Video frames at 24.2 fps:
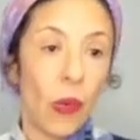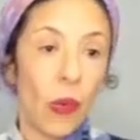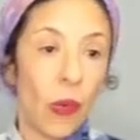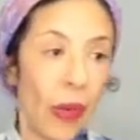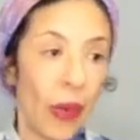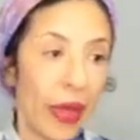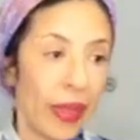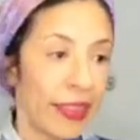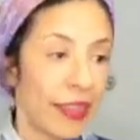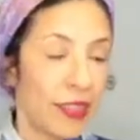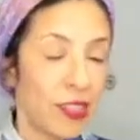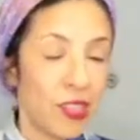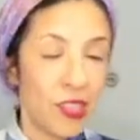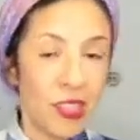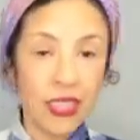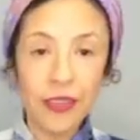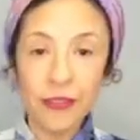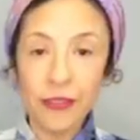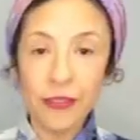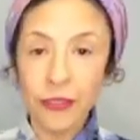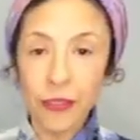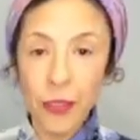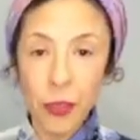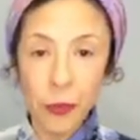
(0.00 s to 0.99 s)
with
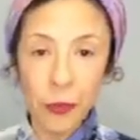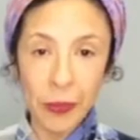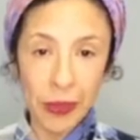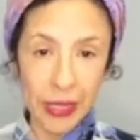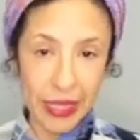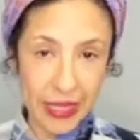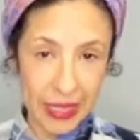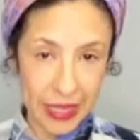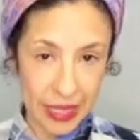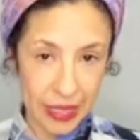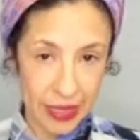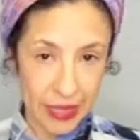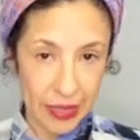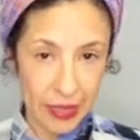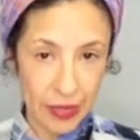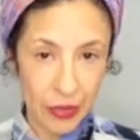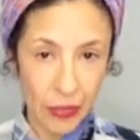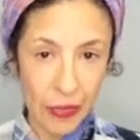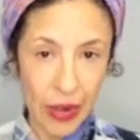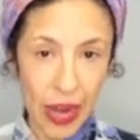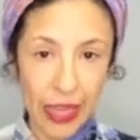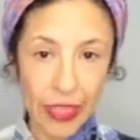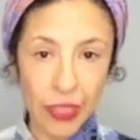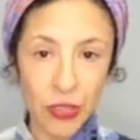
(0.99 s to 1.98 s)
just a few pieces,
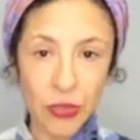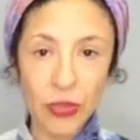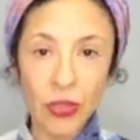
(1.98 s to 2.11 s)
right?